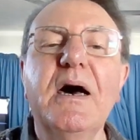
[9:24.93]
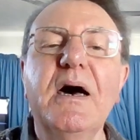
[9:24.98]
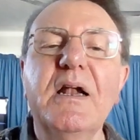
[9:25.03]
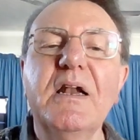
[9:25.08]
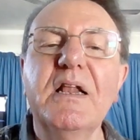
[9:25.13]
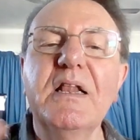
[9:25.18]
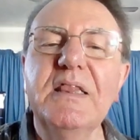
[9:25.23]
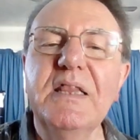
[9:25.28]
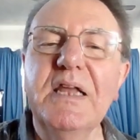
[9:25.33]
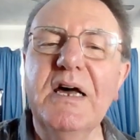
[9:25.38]
At
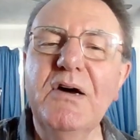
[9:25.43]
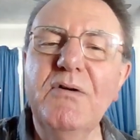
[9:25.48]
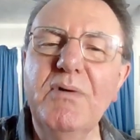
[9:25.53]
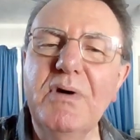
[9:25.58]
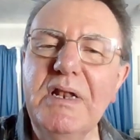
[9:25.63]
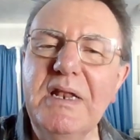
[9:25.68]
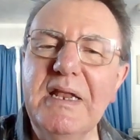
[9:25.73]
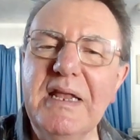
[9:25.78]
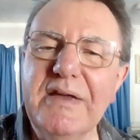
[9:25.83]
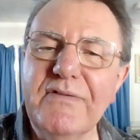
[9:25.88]
a
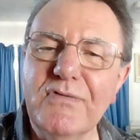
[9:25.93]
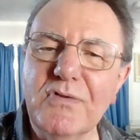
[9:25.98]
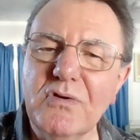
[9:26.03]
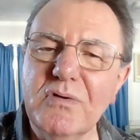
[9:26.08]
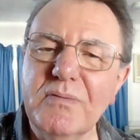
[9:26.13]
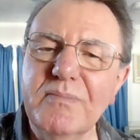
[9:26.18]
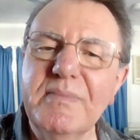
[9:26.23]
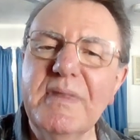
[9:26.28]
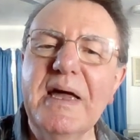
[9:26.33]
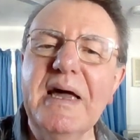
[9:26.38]
lower
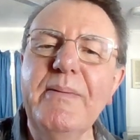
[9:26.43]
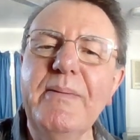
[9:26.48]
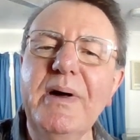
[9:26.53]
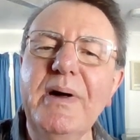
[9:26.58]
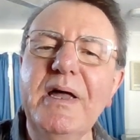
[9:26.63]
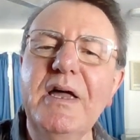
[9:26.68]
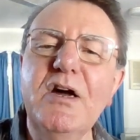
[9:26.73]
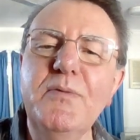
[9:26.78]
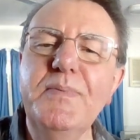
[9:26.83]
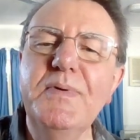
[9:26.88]
level, am
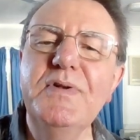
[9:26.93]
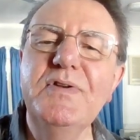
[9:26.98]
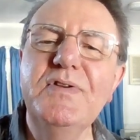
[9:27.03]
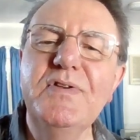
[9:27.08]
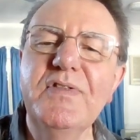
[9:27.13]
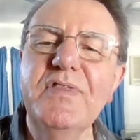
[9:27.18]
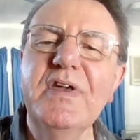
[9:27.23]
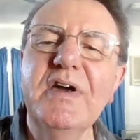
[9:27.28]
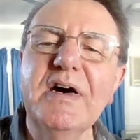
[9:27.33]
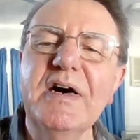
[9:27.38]
I open
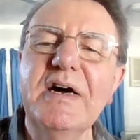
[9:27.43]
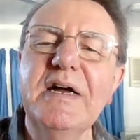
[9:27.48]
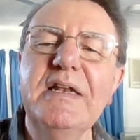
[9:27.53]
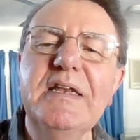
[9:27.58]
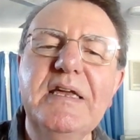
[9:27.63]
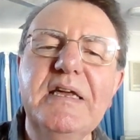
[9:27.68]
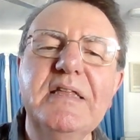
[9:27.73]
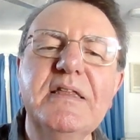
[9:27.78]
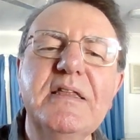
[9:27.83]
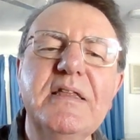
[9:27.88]
to the
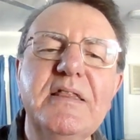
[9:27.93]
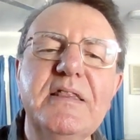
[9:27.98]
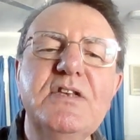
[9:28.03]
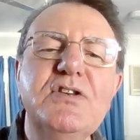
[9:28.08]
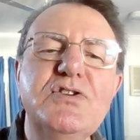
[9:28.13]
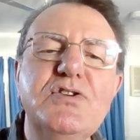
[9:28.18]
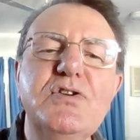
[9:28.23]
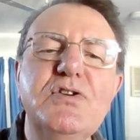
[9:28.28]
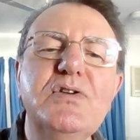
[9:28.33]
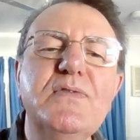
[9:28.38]
idea that
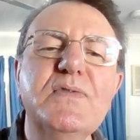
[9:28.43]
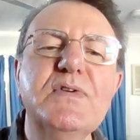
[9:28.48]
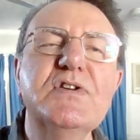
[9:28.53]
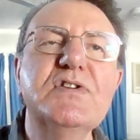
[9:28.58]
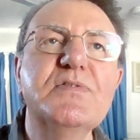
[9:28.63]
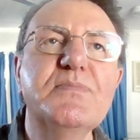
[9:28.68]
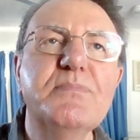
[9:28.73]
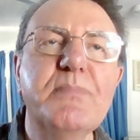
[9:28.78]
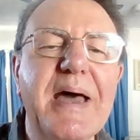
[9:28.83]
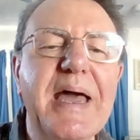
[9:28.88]
this
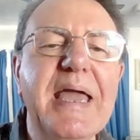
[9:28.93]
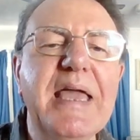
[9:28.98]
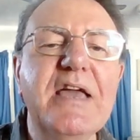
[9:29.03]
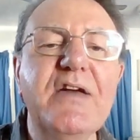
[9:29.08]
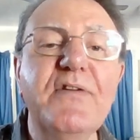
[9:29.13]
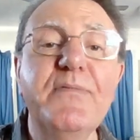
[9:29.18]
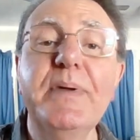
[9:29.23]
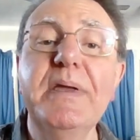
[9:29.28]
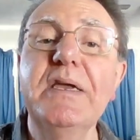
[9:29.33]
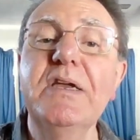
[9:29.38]
universe may
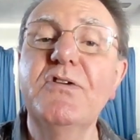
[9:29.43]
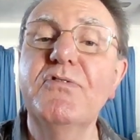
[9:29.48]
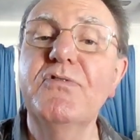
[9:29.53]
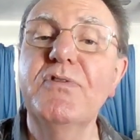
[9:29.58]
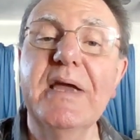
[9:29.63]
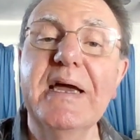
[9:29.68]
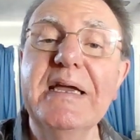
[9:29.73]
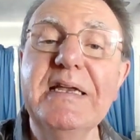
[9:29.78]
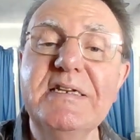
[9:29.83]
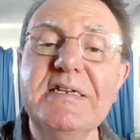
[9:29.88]
have been
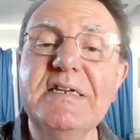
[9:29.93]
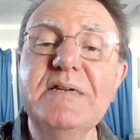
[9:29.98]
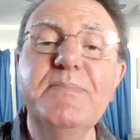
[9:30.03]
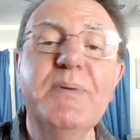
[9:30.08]
created